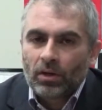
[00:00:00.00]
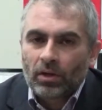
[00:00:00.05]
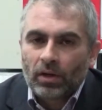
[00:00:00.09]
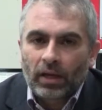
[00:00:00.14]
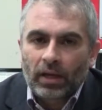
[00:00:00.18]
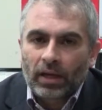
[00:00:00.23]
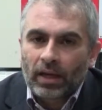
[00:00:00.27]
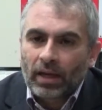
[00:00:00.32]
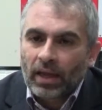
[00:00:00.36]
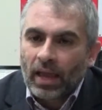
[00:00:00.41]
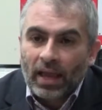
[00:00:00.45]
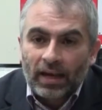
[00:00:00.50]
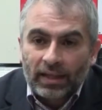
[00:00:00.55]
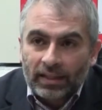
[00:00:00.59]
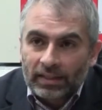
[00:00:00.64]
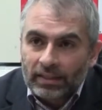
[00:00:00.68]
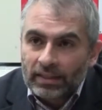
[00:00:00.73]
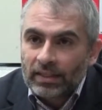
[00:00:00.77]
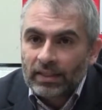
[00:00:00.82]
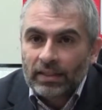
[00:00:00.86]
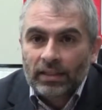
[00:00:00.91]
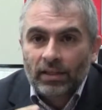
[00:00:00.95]

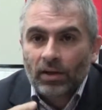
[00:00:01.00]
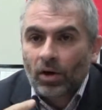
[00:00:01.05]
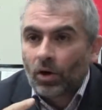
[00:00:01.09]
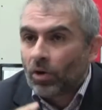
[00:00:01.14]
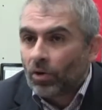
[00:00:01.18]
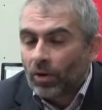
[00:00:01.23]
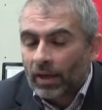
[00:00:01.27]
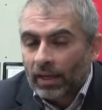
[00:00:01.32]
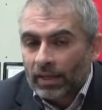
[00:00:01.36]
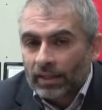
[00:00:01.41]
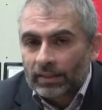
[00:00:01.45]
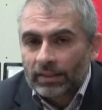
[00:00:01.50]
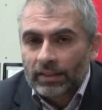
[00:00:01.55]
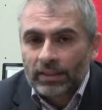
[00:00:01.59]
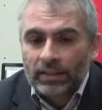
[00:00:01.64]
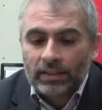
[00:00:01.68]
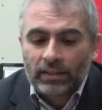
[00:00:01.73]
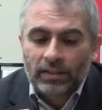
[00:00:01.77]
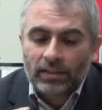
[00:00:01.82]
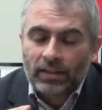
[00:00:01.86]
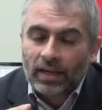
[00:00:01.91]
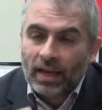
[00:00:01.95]
LED,
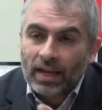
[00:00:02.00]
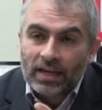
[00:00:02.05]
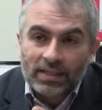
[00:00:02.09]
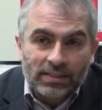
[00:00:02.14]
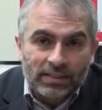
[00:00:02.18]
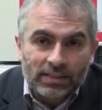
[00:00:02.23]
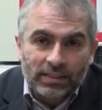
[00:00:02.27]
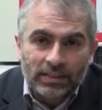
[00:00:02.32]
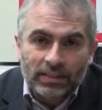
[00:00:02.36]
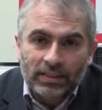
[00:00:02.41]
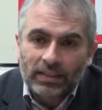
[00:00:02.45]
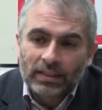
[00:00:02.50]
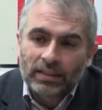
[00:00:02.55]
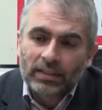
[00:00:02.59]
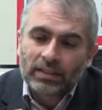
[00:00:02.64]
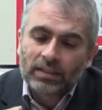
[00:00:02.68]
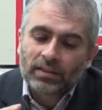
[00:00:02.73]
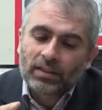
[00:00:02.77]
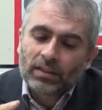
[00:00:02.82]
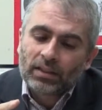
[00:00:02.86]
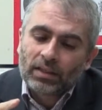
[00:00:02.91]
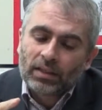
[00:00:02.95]
OLED,
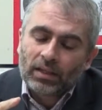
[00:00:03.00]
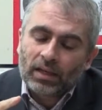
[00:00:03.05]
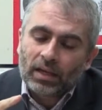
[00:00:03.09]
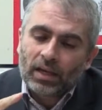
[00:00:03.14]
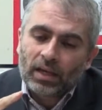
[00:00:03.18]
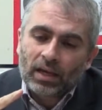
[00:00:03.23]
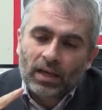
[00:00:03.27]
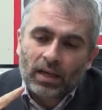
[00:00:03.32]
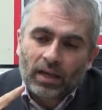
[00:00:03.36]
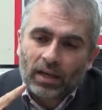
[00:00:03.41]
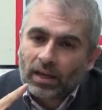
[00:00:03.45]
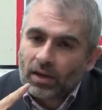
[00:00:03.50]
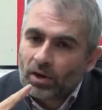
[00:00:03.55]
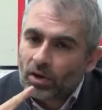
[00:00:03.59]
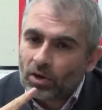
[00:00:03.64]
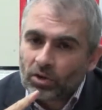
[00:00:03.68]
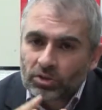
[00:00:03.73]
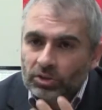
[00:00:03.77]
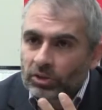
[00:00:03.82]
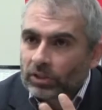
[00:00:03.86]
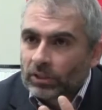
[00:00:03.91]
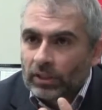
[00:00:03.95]
LCD,
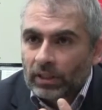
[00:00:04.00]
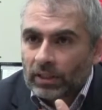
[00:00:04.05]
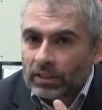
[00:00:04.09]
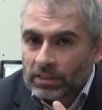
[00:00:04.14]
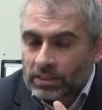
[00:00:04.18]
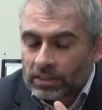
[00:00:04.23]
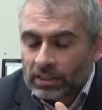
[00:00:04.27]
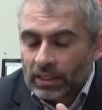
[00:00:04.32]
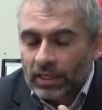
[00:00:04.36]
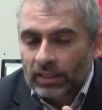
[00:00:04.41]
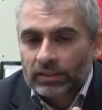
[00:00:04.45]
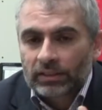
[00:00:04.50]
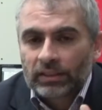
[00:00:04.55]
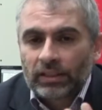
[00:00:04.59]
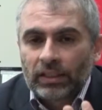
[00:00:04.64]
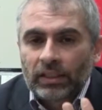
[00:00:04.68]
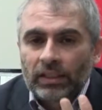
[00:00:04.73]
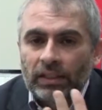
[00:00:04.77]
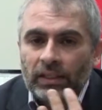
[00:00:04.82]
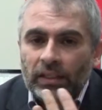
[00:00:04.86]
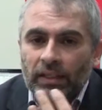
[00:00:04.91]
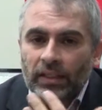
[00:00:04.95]
also the
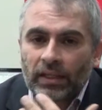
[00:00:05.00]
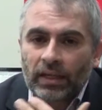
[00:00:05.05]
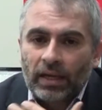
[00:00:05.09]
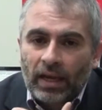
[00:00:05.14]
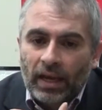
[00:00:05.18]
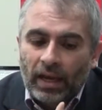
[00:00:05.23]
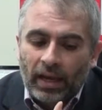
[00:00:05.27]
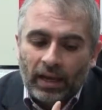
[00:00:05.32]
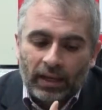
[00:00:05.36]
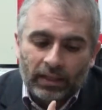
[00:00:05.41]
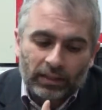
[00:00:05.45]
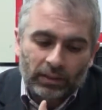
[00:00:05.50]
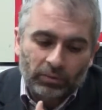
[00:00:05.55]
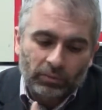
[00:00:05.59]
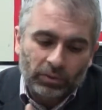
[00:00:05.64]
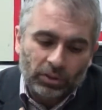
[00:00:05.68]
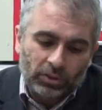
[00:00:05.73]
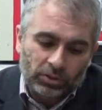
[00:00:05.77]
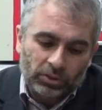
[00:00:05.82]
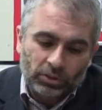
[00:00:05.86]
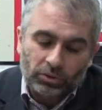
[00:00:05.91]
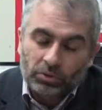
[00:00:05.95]
CRT, and
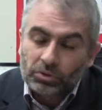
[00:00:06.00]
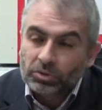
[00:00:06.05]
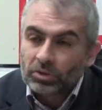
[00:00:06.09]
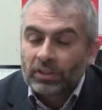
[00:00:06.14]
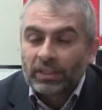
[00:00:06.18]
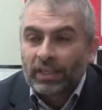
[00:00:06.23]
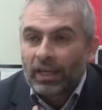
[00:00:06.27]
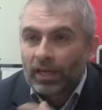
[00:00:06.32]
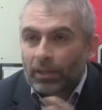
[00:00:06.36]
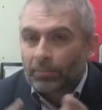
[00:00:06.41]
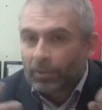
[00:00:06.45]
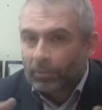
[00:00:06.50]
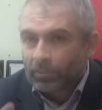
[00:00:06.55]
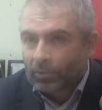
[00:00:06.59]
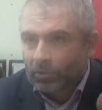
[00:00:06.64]
we also use a DLP